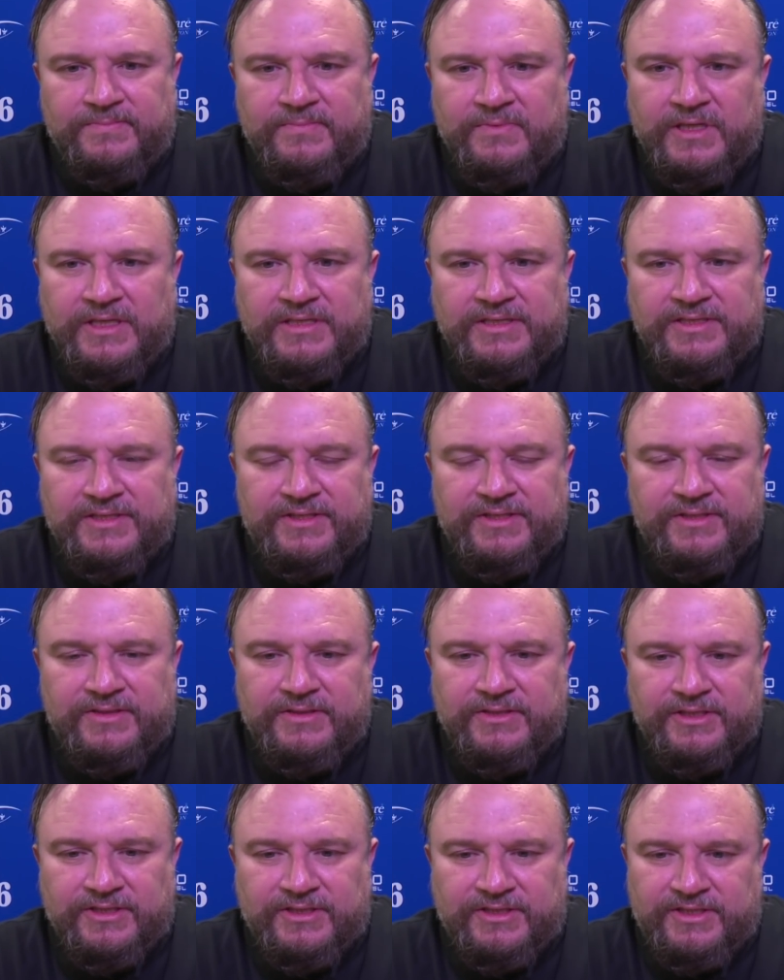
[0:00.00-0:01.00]
He's
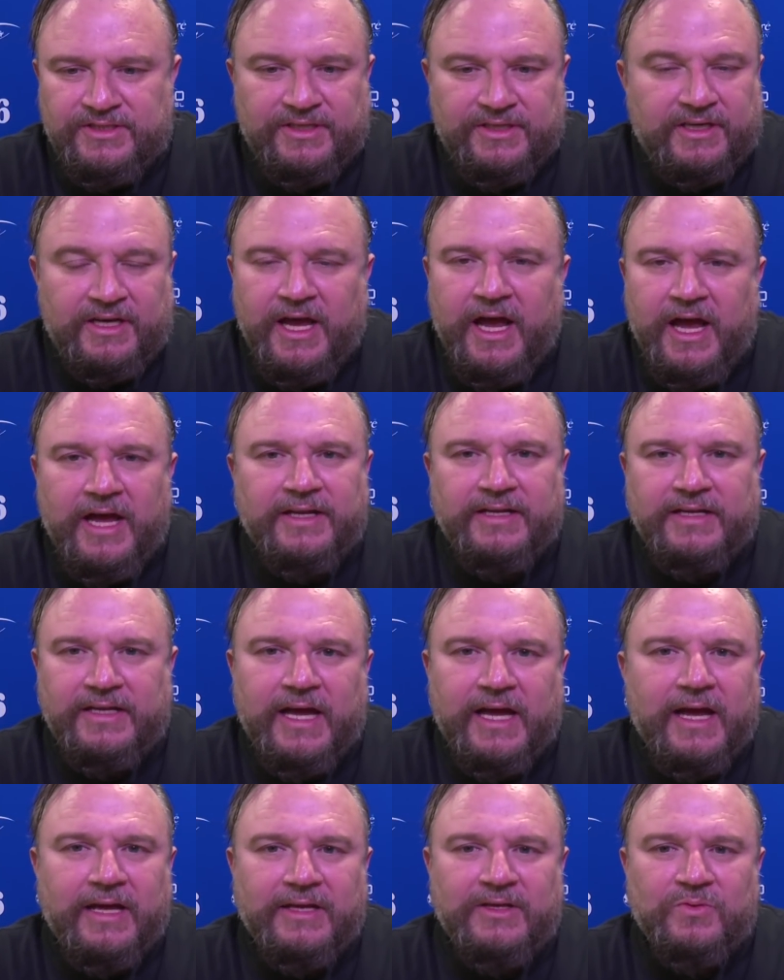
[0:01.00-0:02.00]
just the kind of
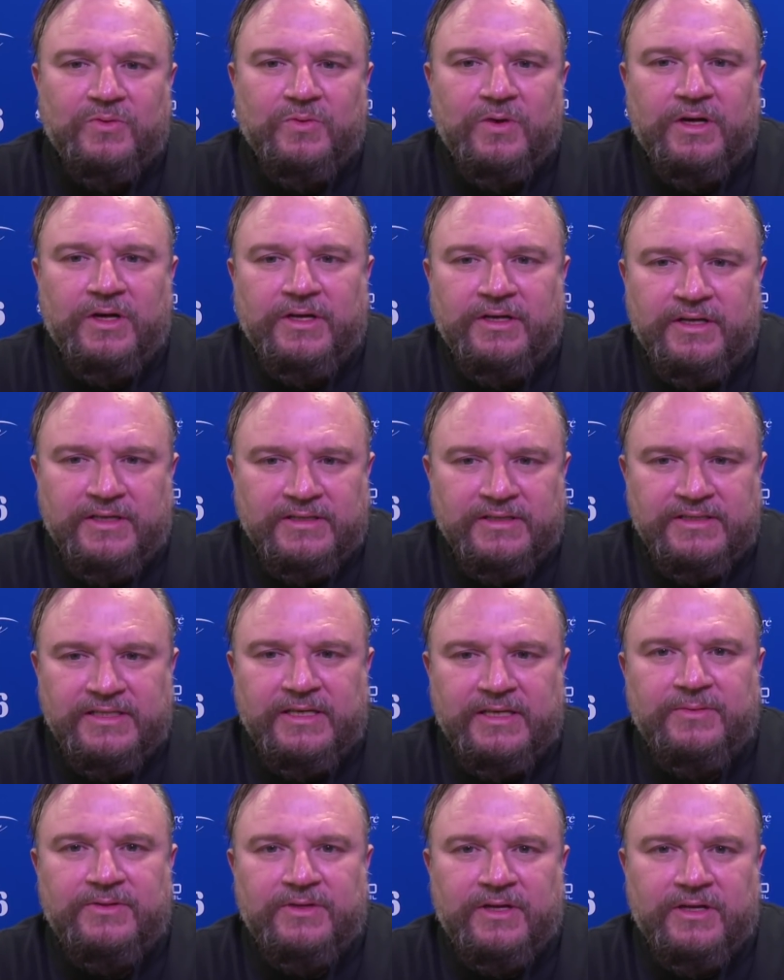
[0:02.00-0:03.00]
guy you want on a
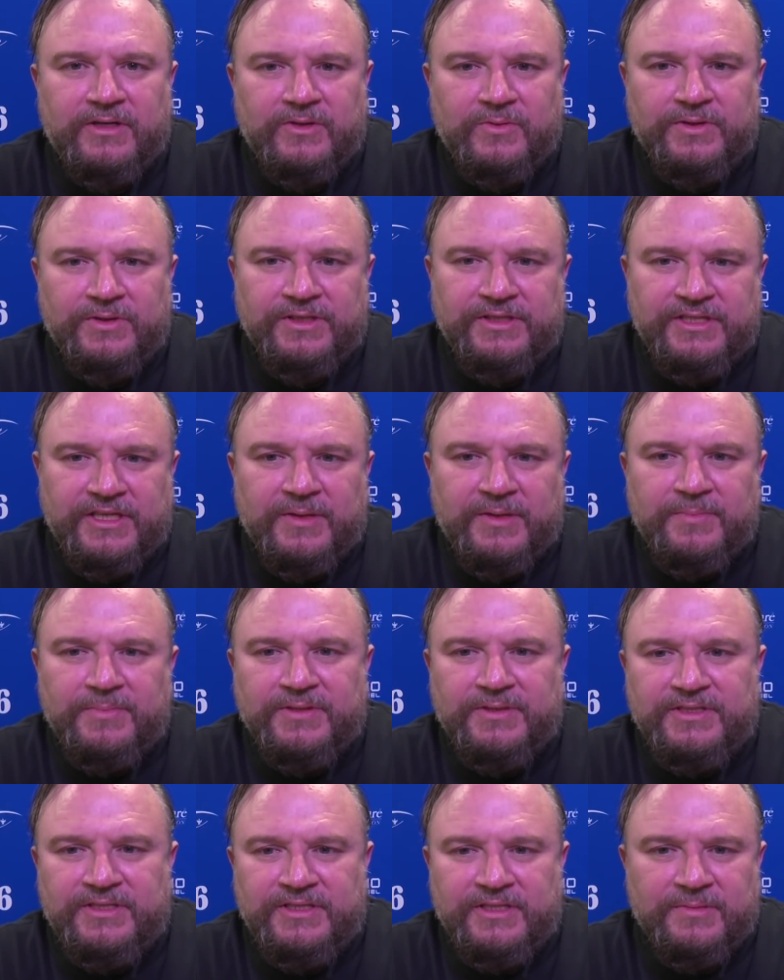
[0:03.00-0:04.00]
team trying to win the
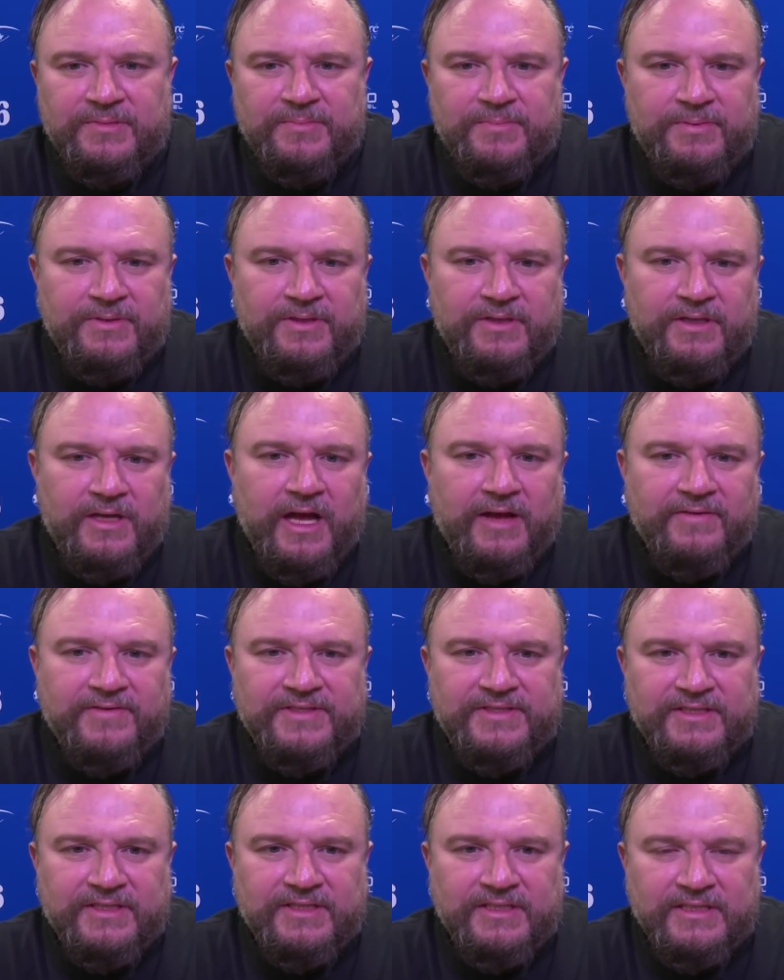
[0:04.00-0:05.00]
championship.
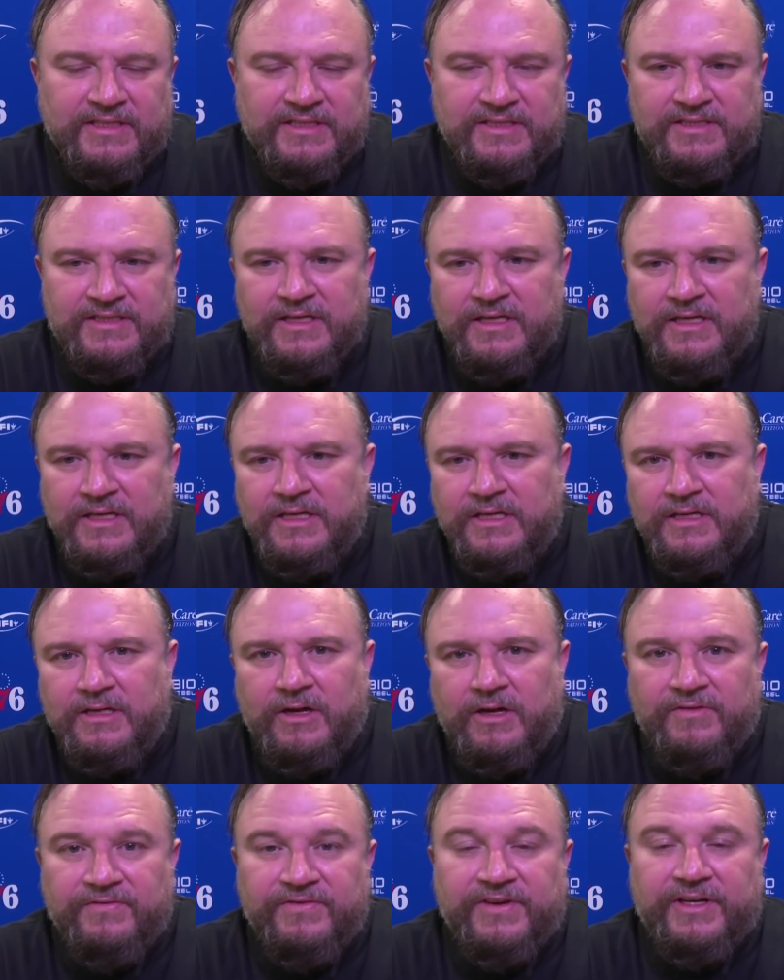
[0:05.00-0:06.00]
Obviously, he's
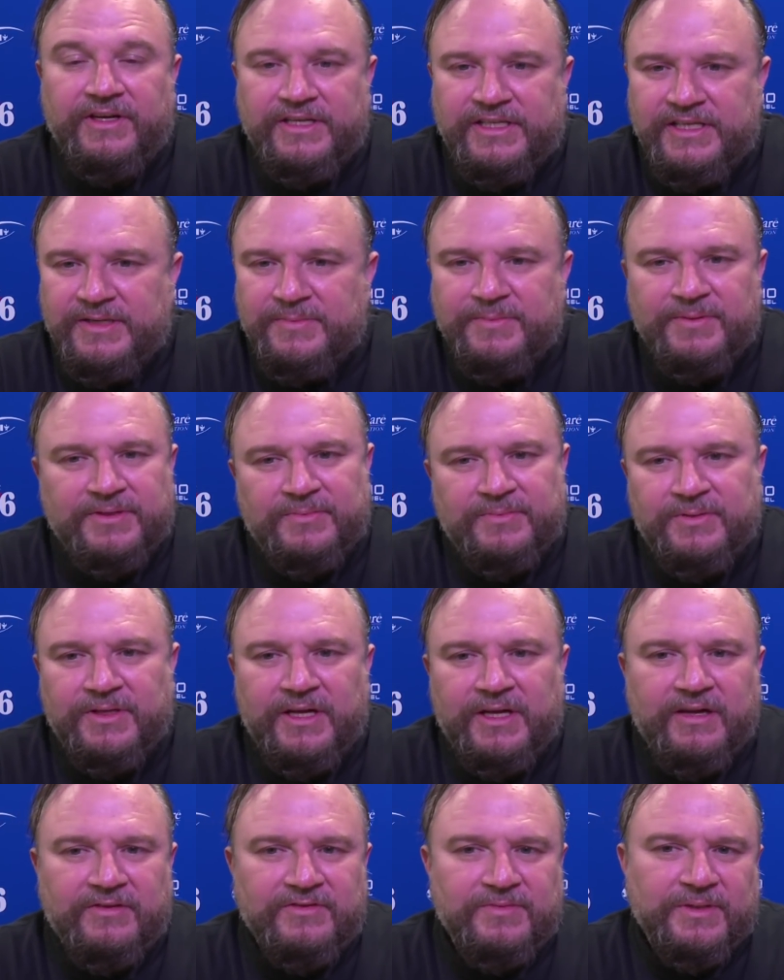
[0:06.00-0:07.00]
gone very deep in the
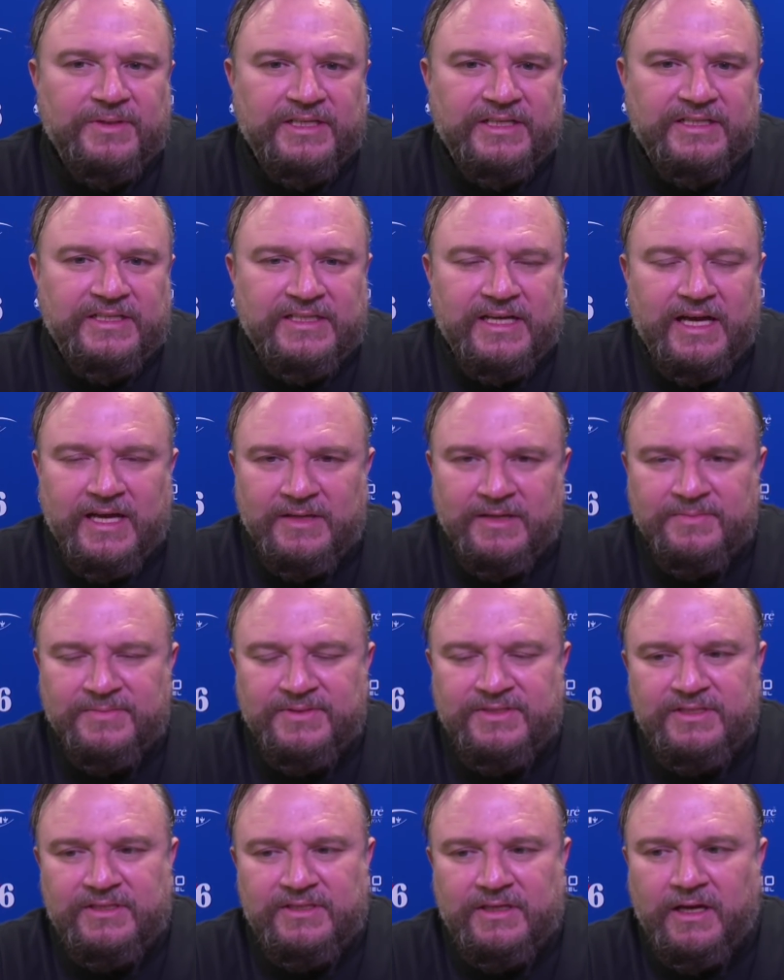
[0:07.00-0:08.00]
playoffs many
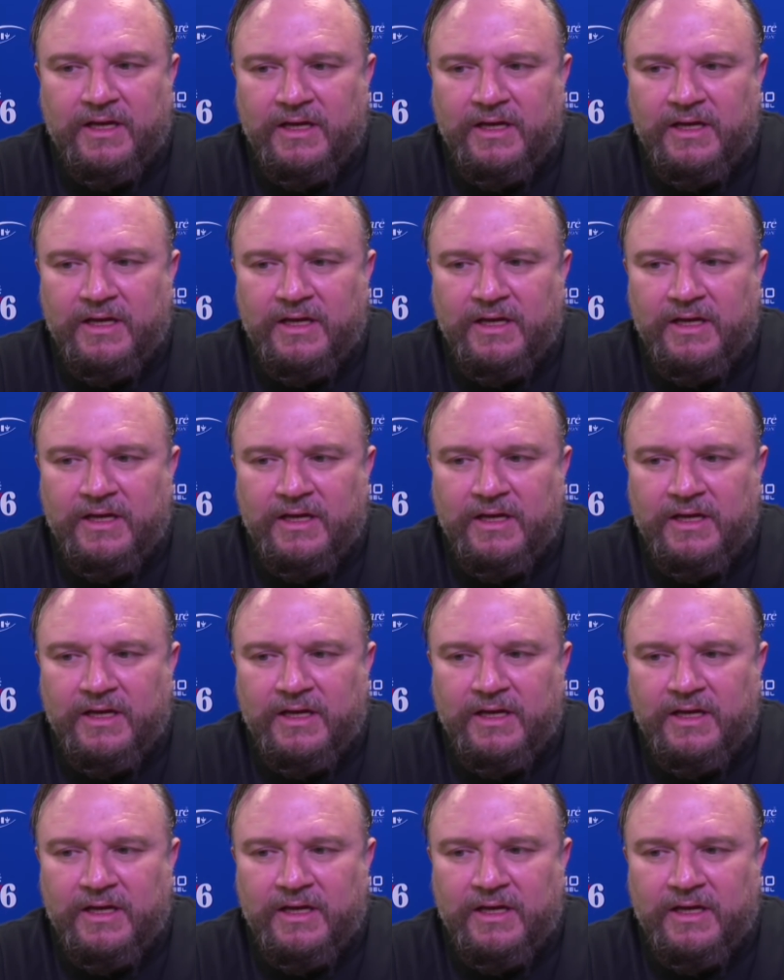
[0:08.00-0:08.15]
times.